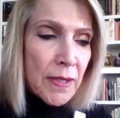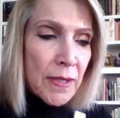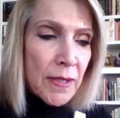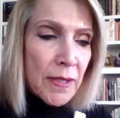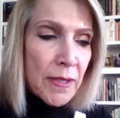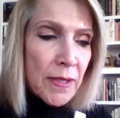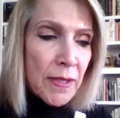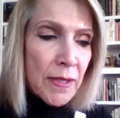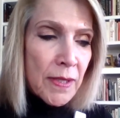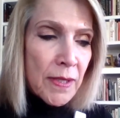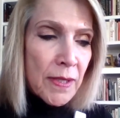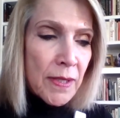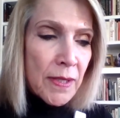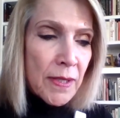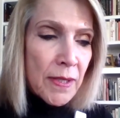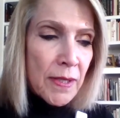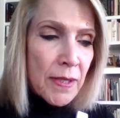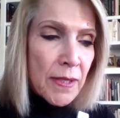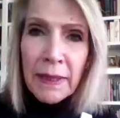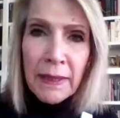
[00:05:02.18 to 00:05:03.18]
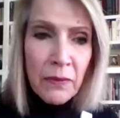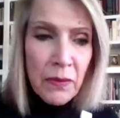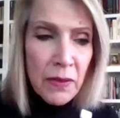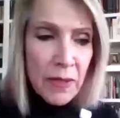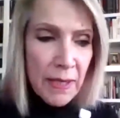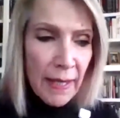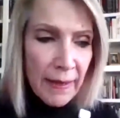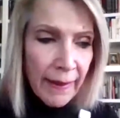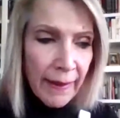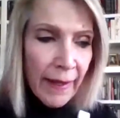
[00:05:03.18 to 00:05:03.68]
of religious
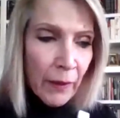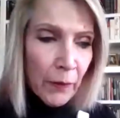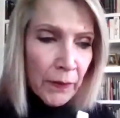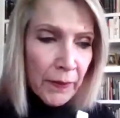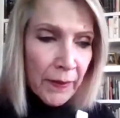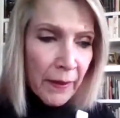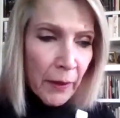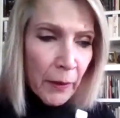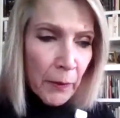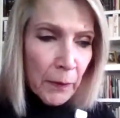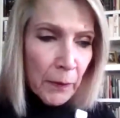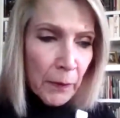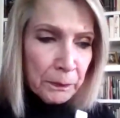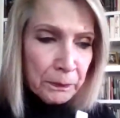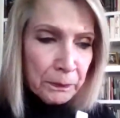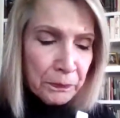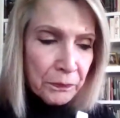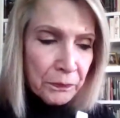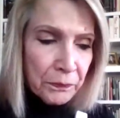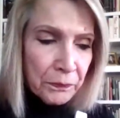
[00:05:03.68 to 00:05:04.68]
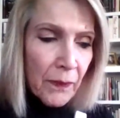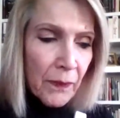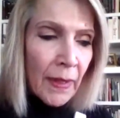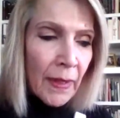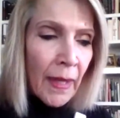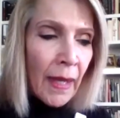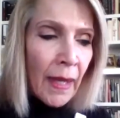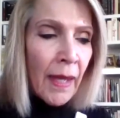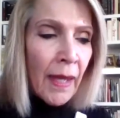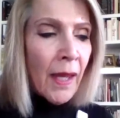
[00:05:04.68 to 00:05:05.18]
beliefs and healthcare.
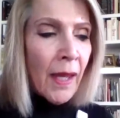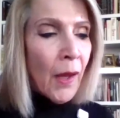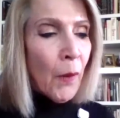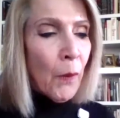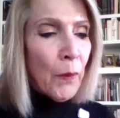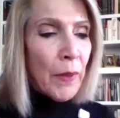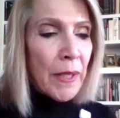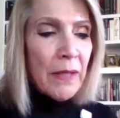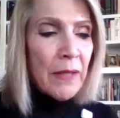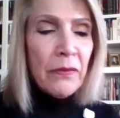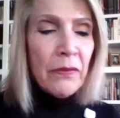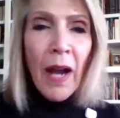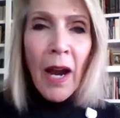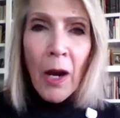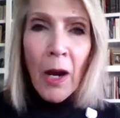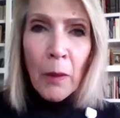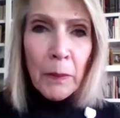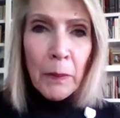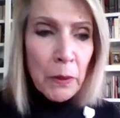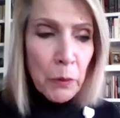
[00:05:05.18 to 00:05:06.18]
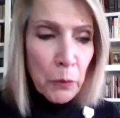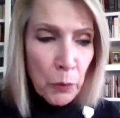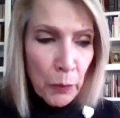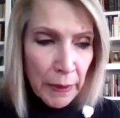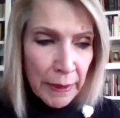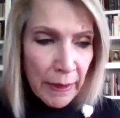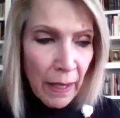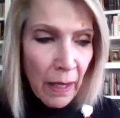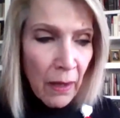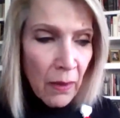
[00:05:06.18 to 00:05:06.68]
We have Carmen
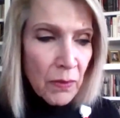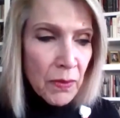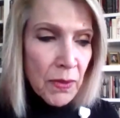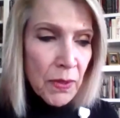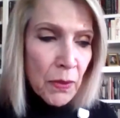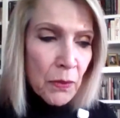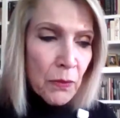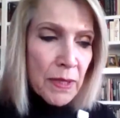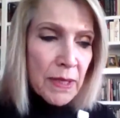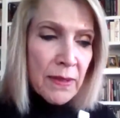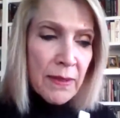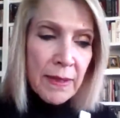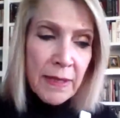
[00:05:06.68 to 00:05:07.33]
Rios, who is the